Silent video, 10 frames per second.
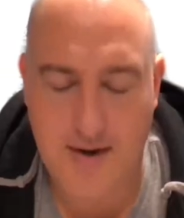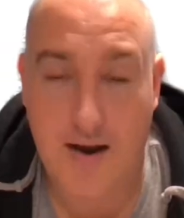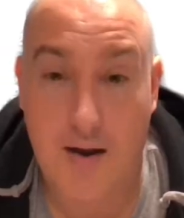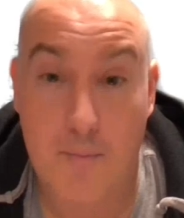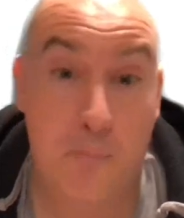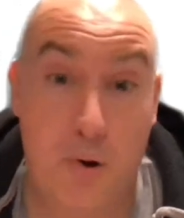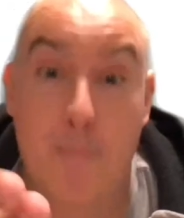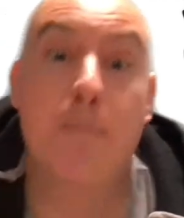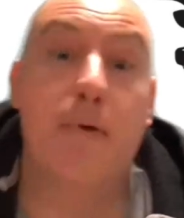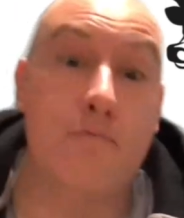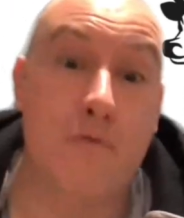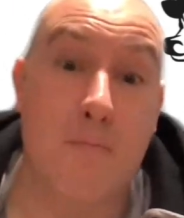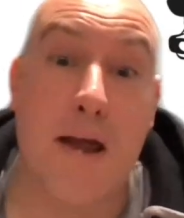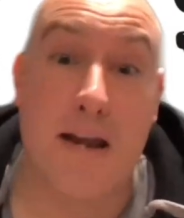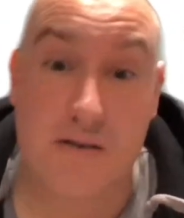Yeah, probably be
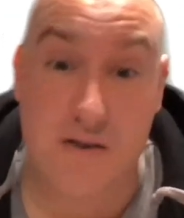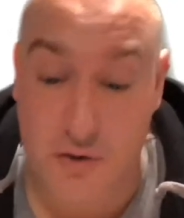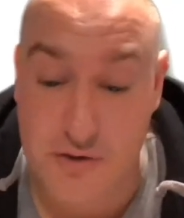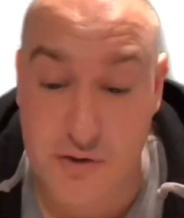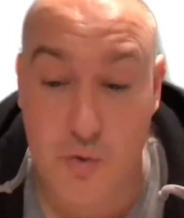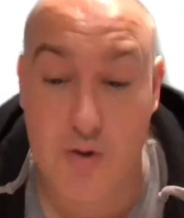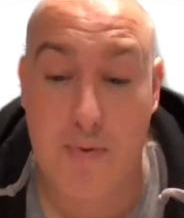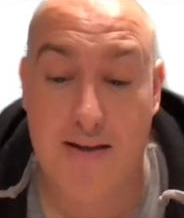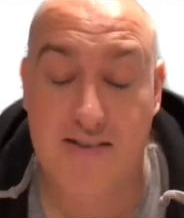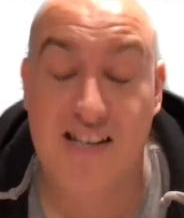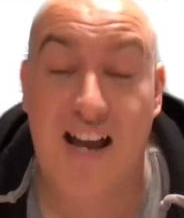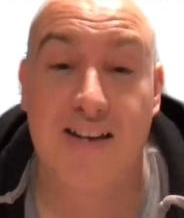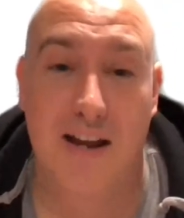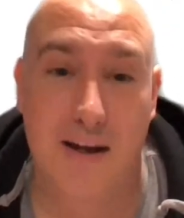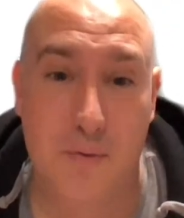remiss not to talk about
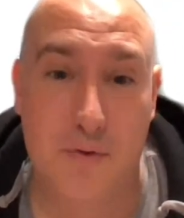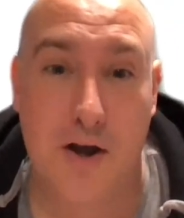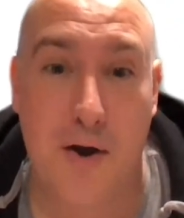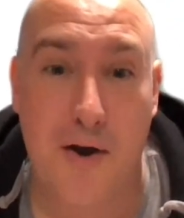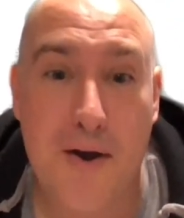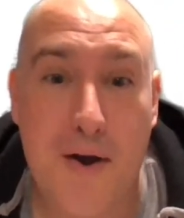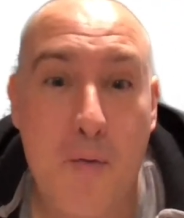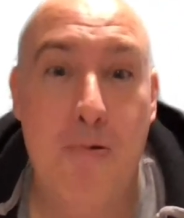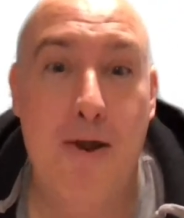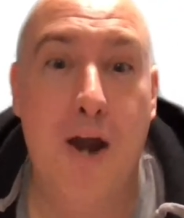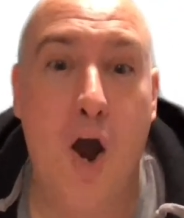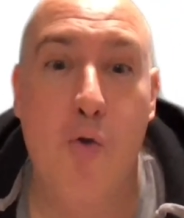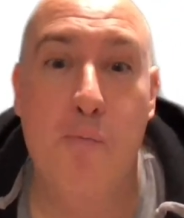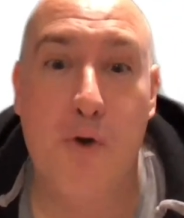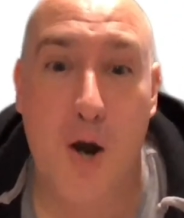Saturday. It was our big
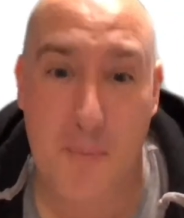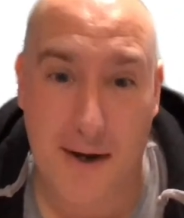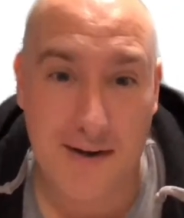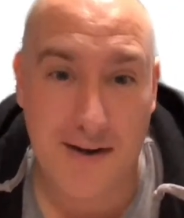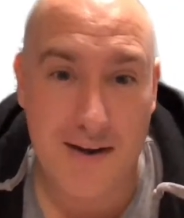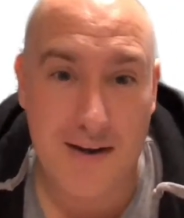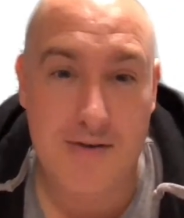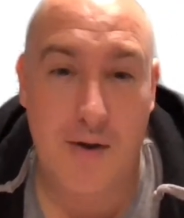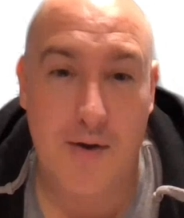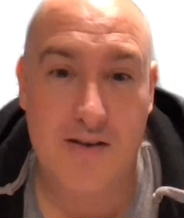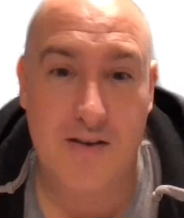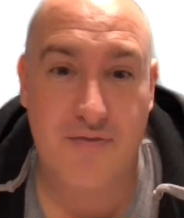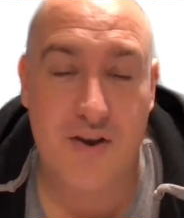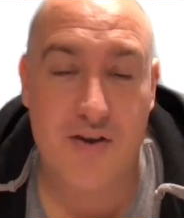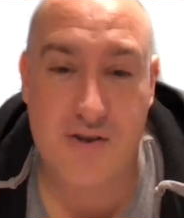homecoming. So it's the
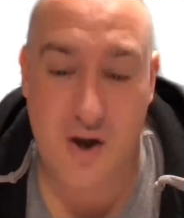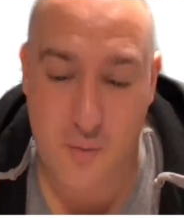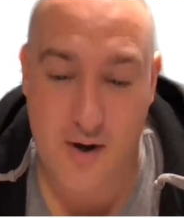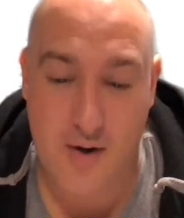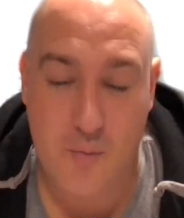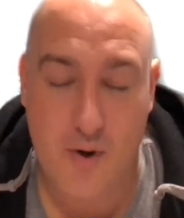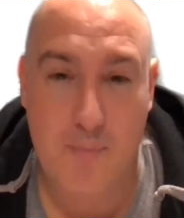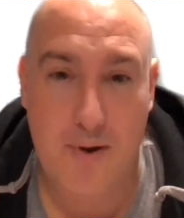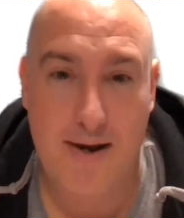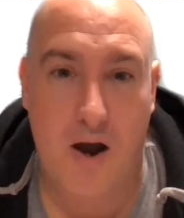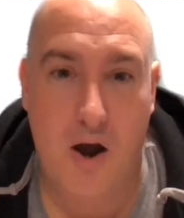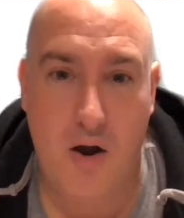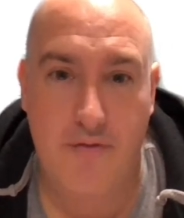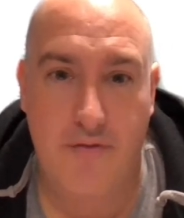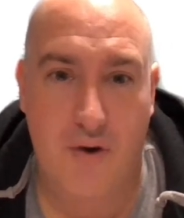first time we'd been at
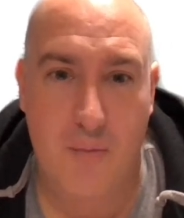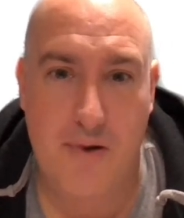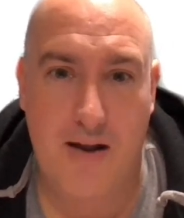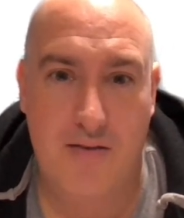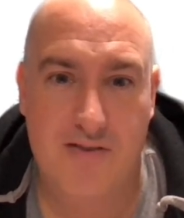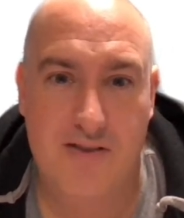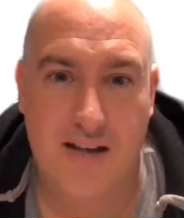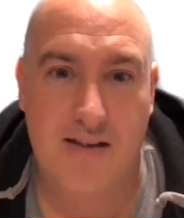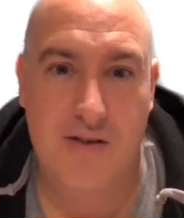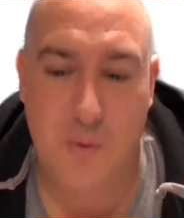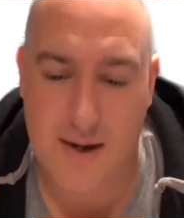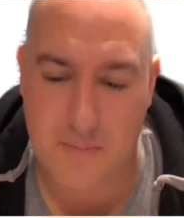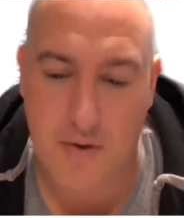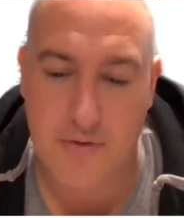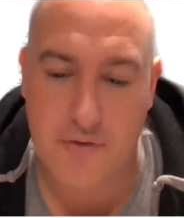home for about 6 to 8
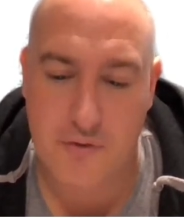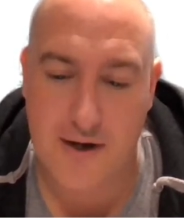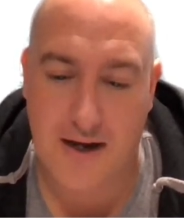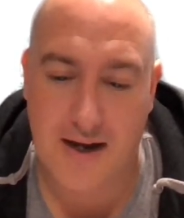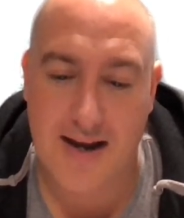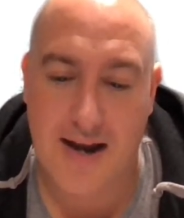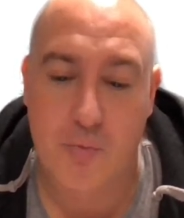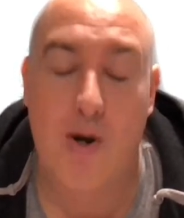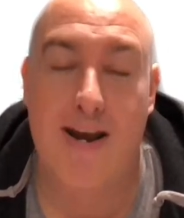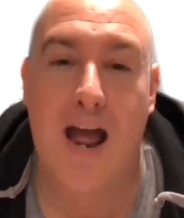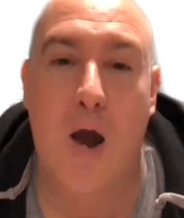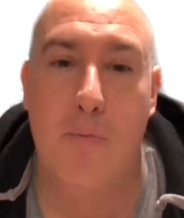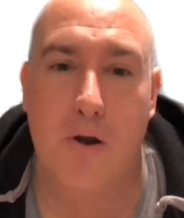months, really, against Witton